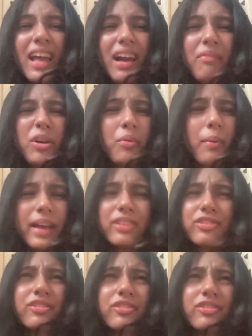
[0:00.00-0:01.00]
I have a
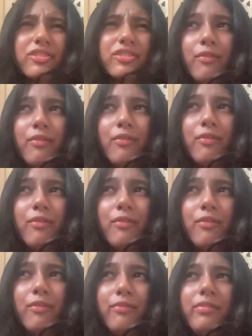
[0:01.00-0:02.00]
question.
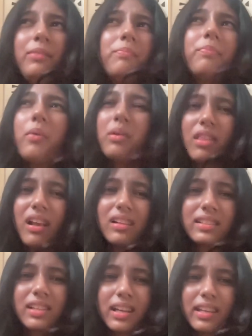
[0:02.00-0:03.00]
We both are
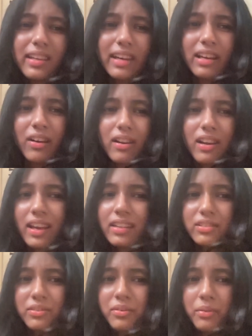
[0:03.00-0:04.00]
studying in
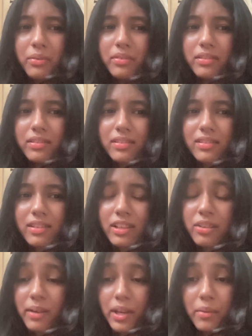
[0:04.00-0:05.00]
online schools,
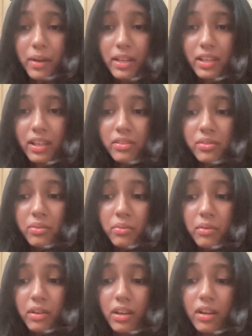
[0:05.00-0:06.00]
the 21K school.
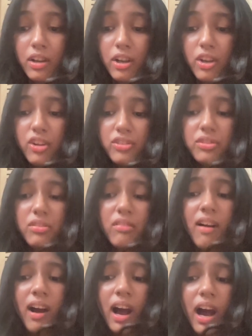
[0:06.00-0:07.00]

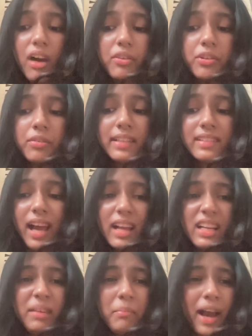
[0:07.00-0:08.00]
So how do you
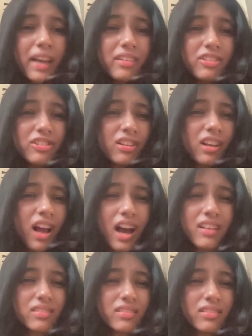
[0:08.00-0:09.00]
exactly manage
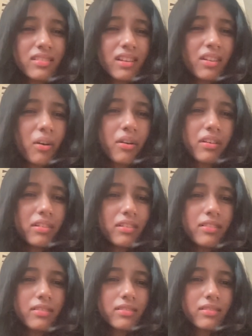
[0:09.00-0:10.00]
classes and
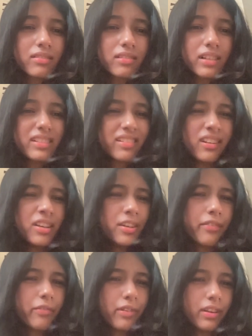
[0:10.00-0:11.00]
orders? Isn't it
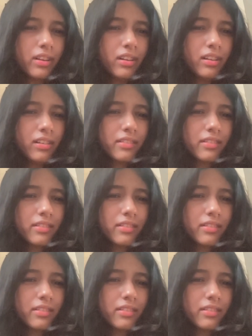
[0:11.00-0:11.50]
difficult?